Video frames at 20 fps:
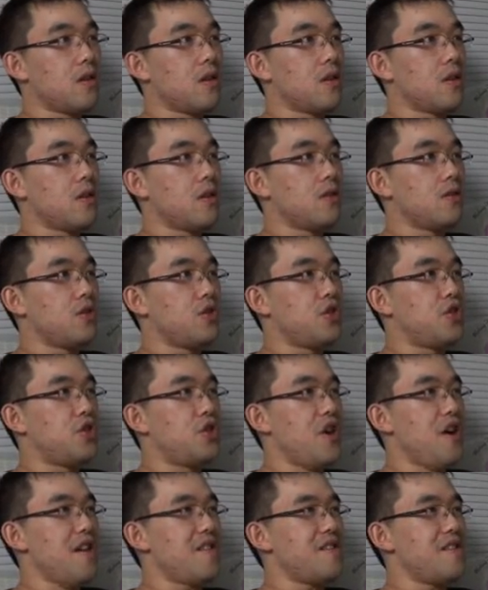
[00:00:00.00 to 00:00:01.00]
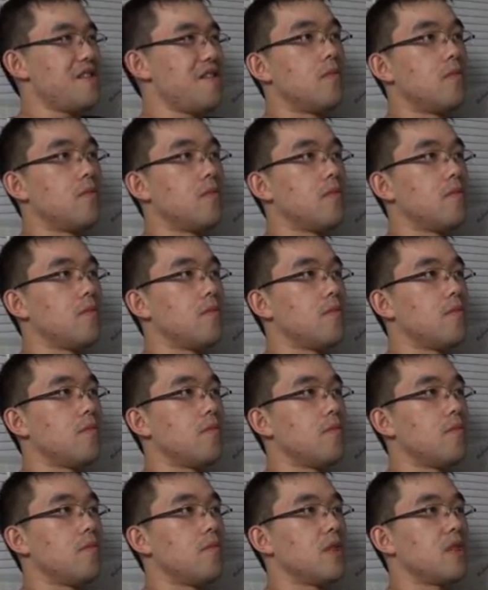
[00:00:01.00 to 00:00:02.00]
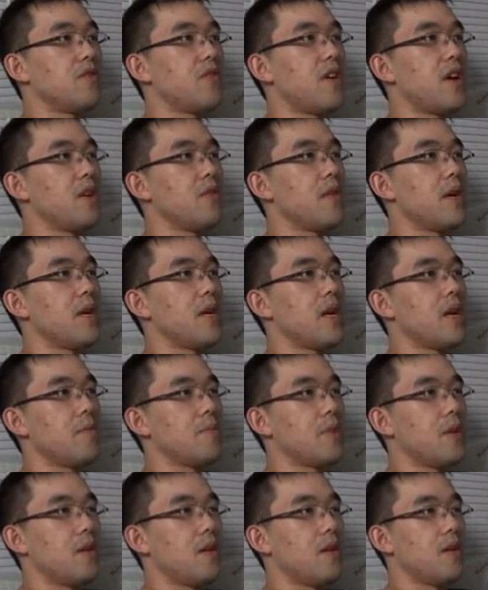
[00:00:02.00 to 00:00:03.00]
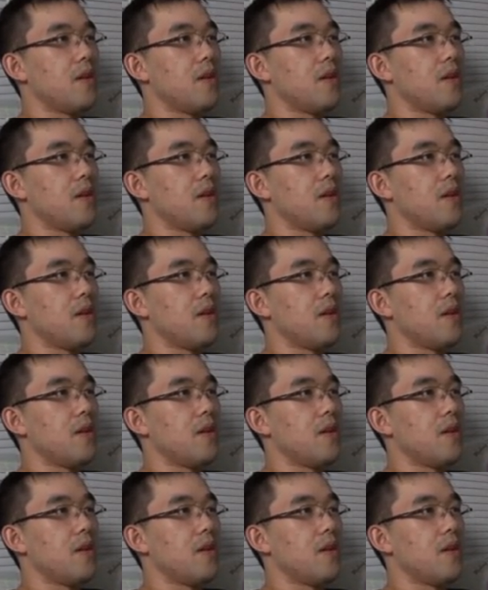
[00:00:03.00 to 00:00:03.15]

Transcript: Melon. Shit! Let's find a way to get up there.